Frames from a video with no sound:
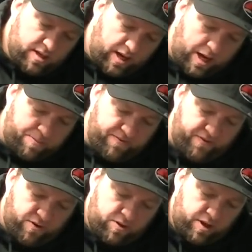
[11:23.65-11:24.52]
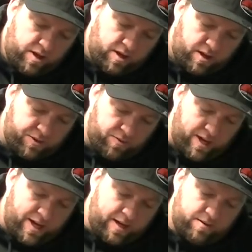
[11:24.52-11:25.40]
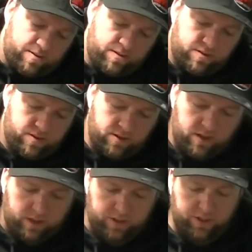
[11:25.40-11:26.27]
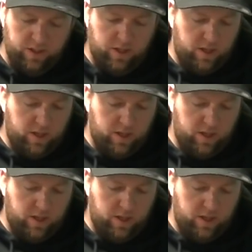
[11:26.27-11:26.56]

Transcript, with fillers: I prefer the 3AN because